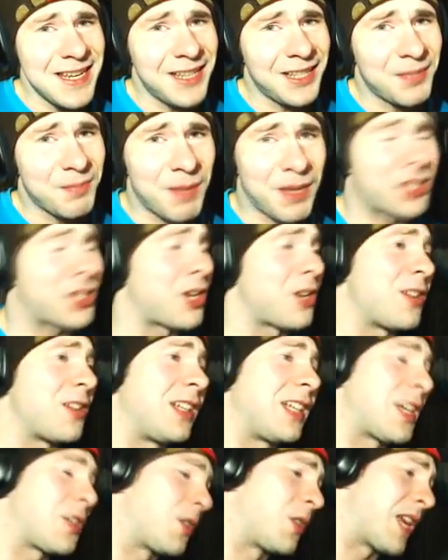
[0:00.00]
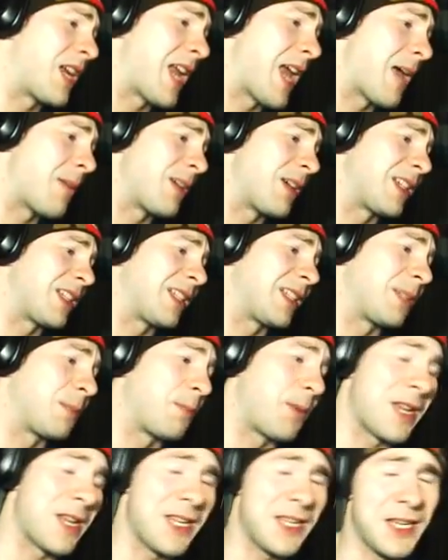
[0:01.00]
It's much harder than Electrodynamix,
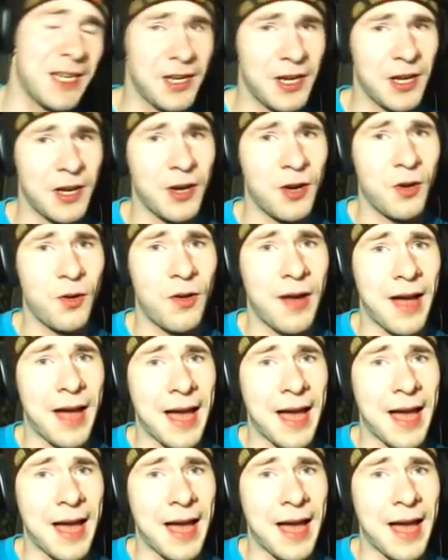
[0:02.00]
but you know,